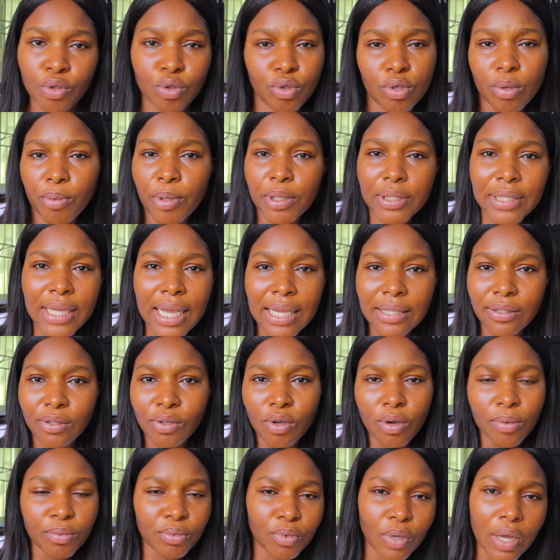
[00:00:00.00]
nobody has
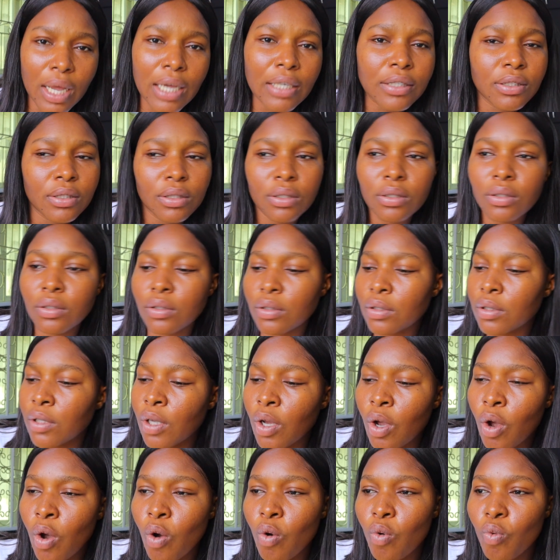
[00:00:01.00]
come to ask us
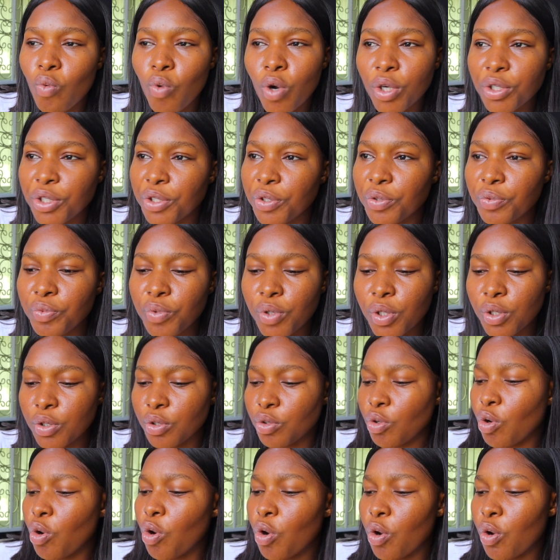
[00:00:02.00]
what do you
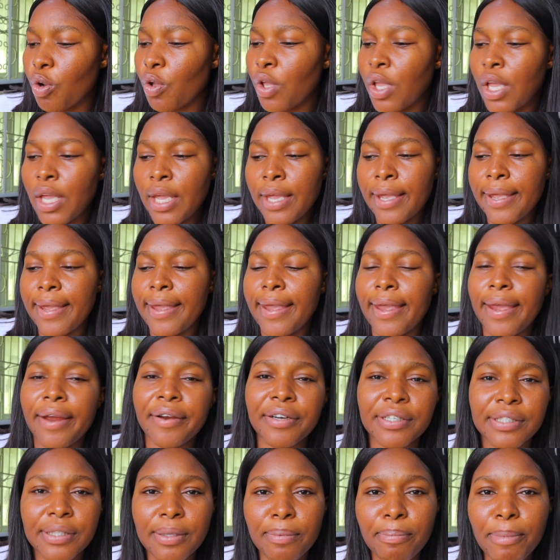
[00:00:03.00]
want, or here
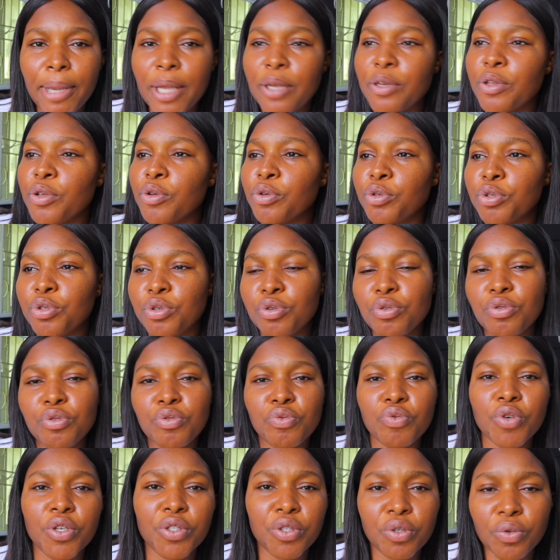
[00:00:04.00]
is the menu,
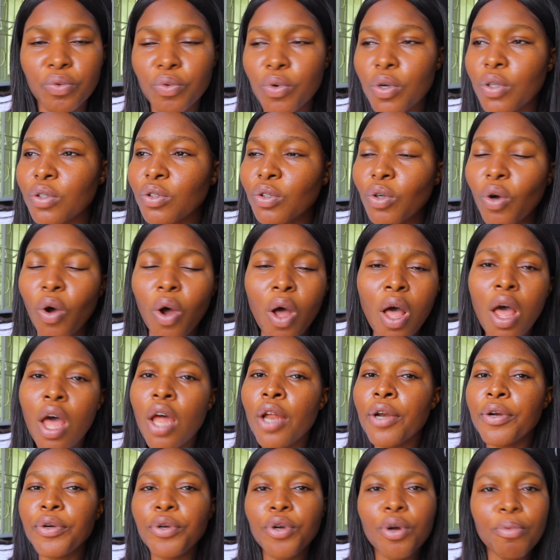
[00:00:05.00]
choose what you want, or
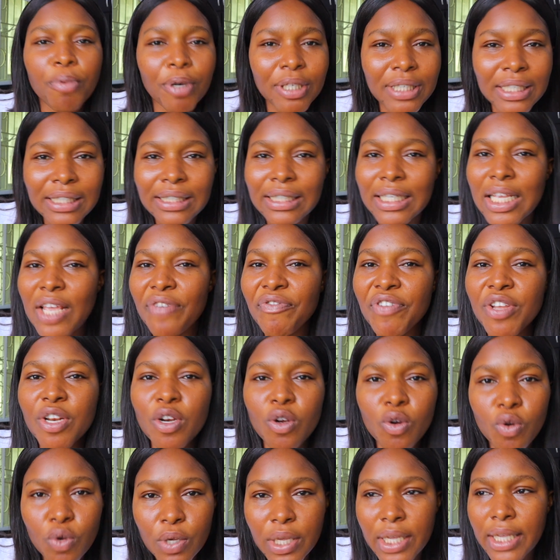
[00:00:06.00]
nobody is
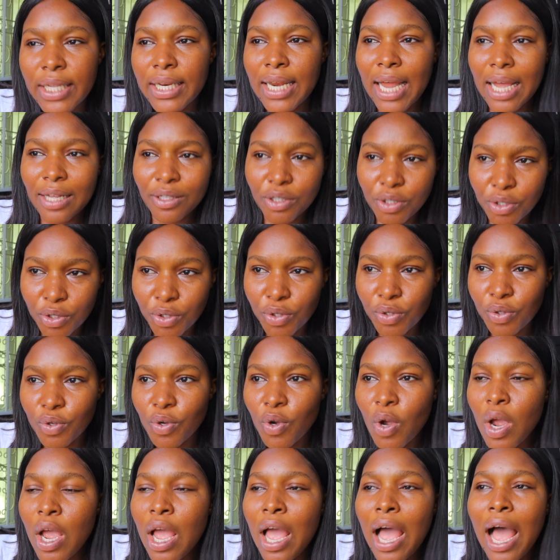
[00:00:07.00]
even looking at you.
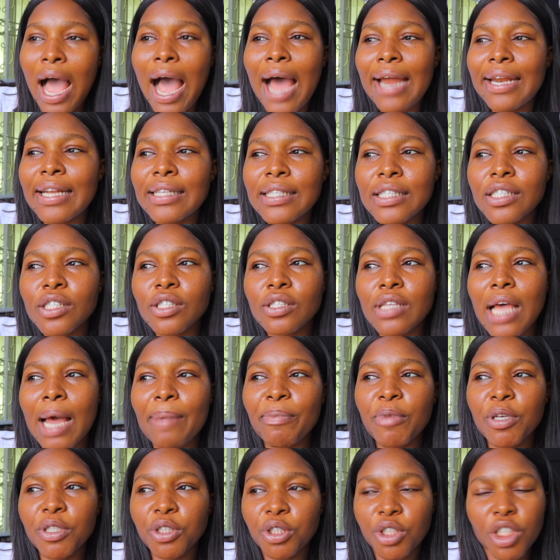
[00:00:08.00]
And this
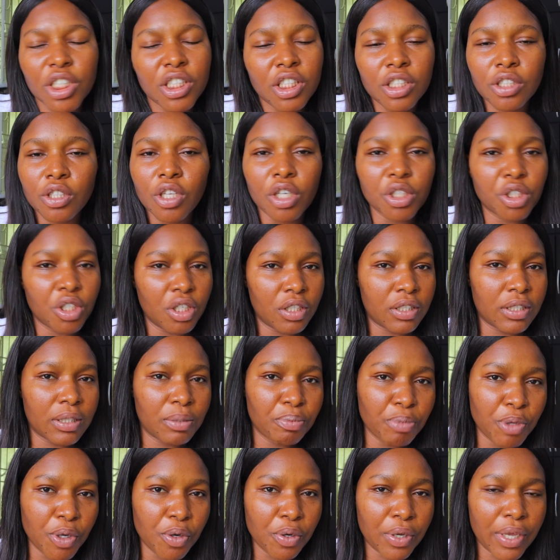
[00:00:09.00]
is not
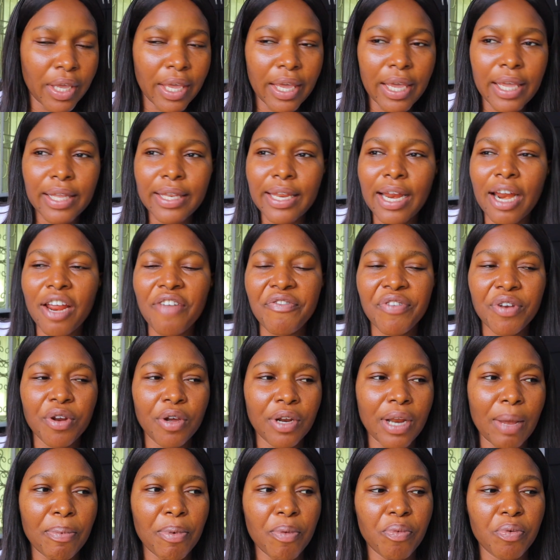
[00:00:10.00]
just me, okay? There are even
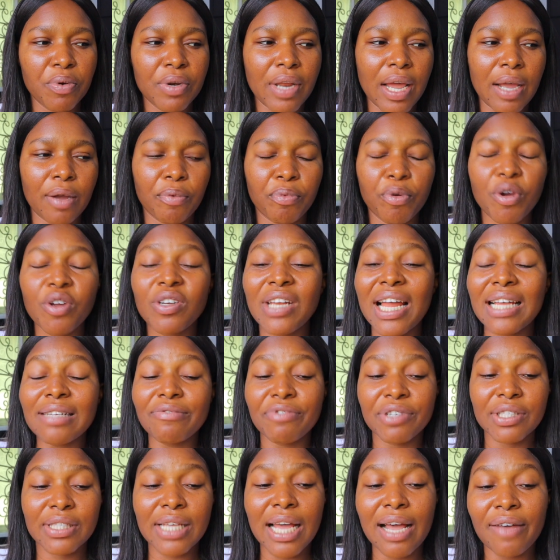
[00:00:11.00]
other people that, because that
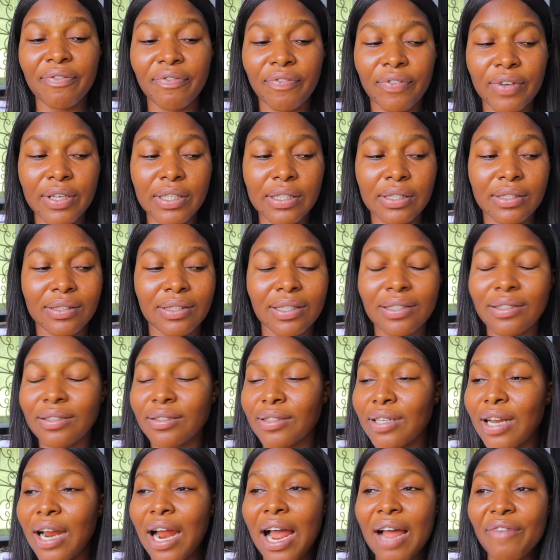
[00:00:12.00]
reserve is,
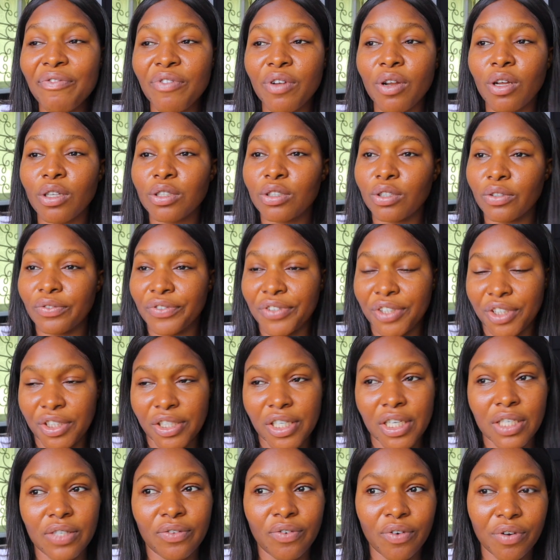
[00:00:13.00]
they have lots of
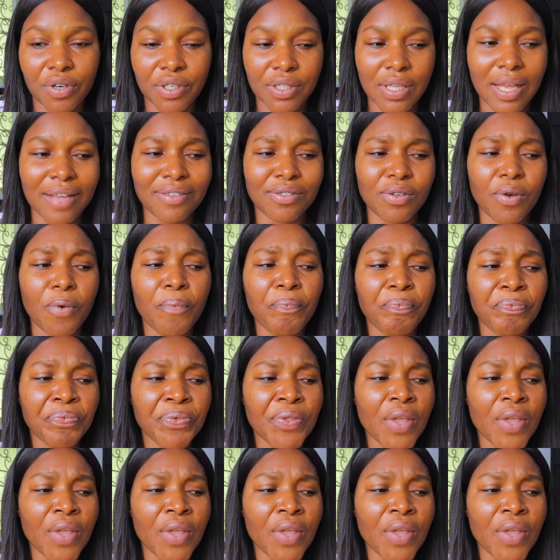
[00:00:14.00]
chairs for reserve, so